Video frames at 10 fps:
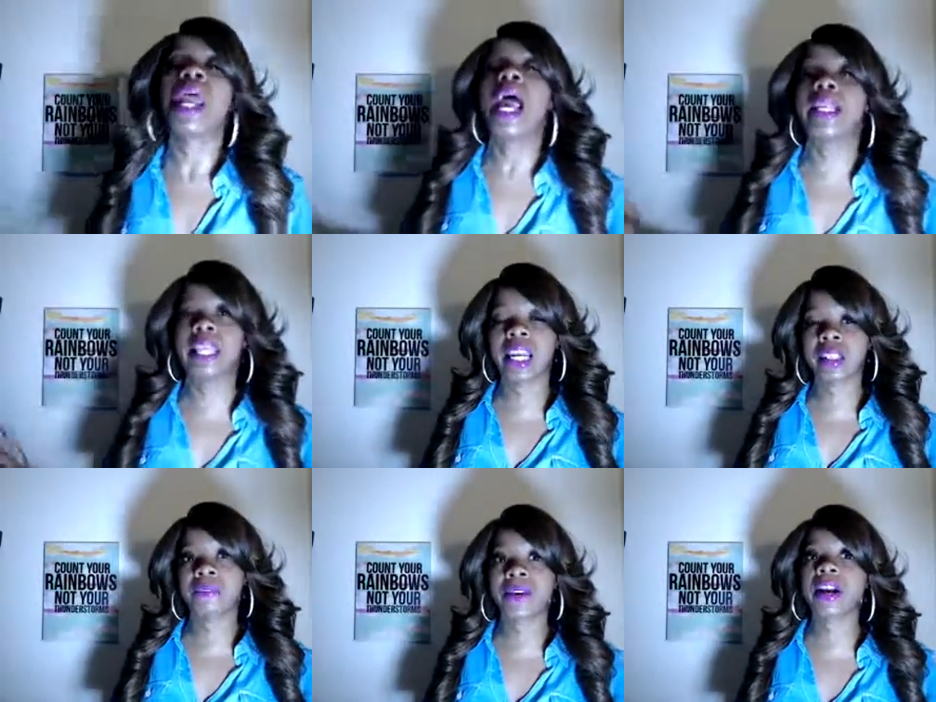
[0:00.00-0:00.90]
And then at the
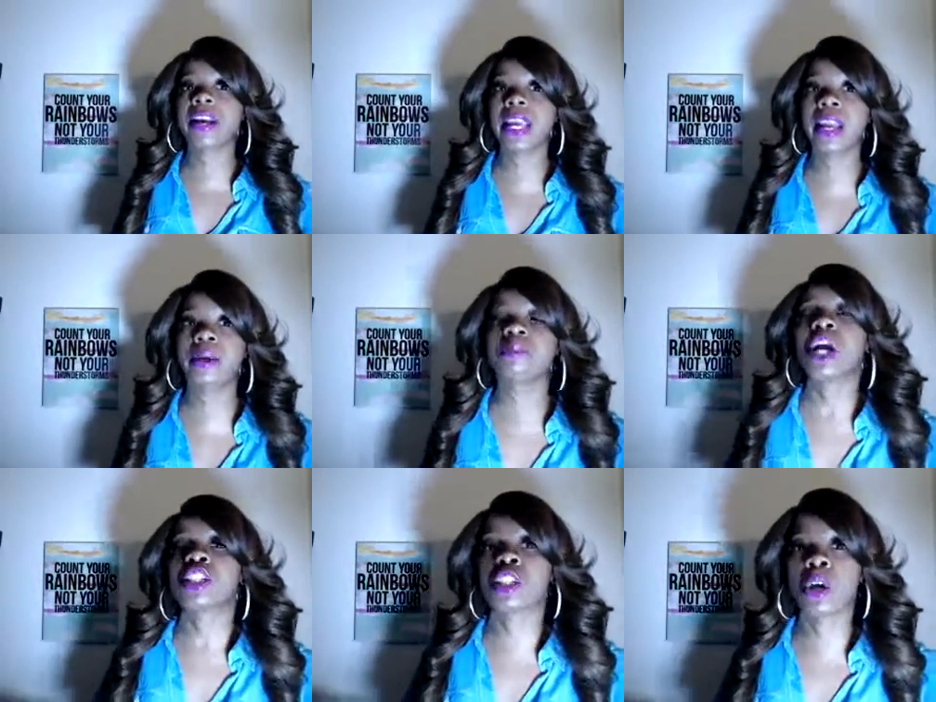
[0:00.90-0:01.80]
very end,
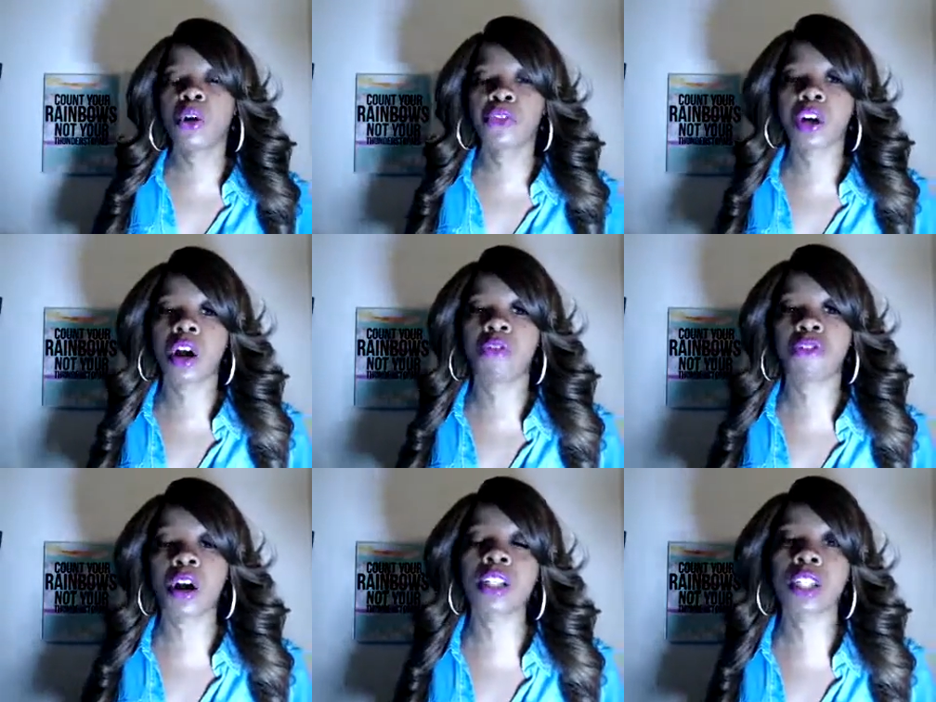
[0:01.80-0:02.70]
Silver
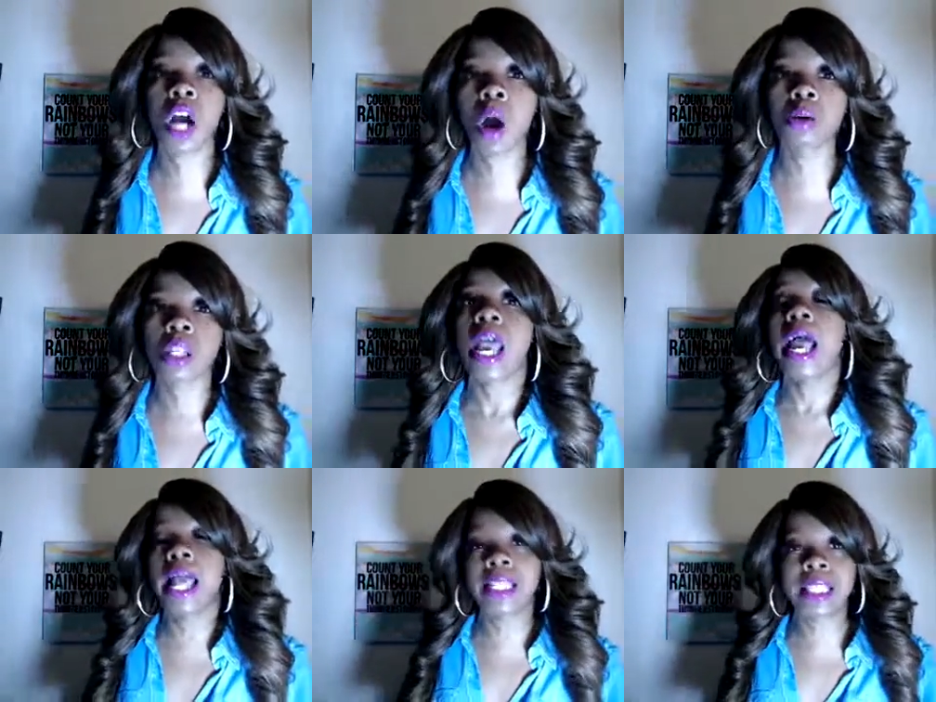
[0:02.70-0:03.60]
confronts Ghost
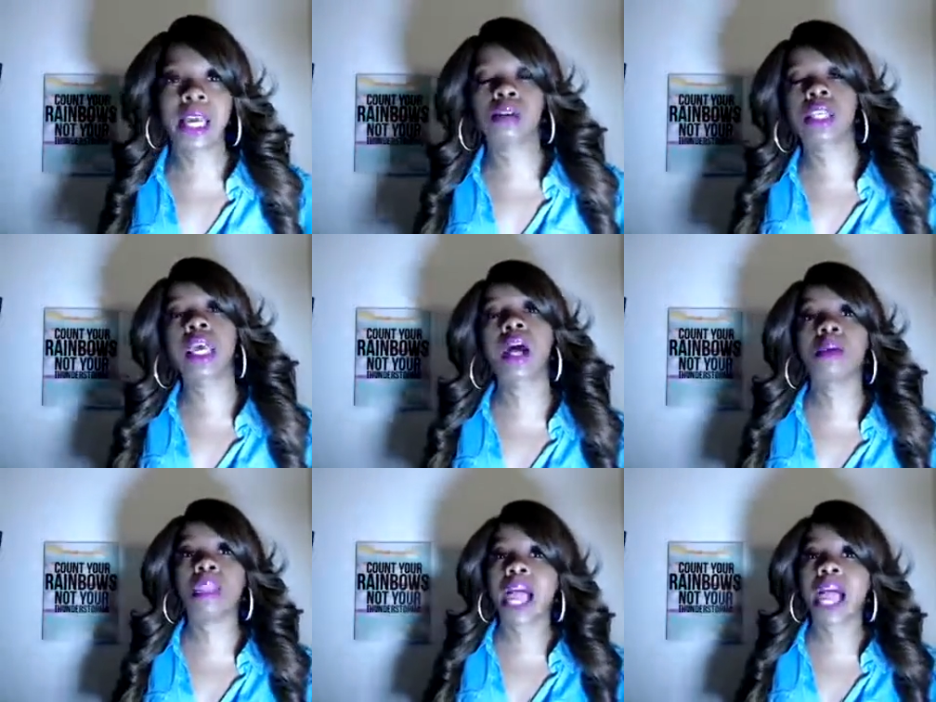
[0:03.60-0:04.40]
and tells him, like,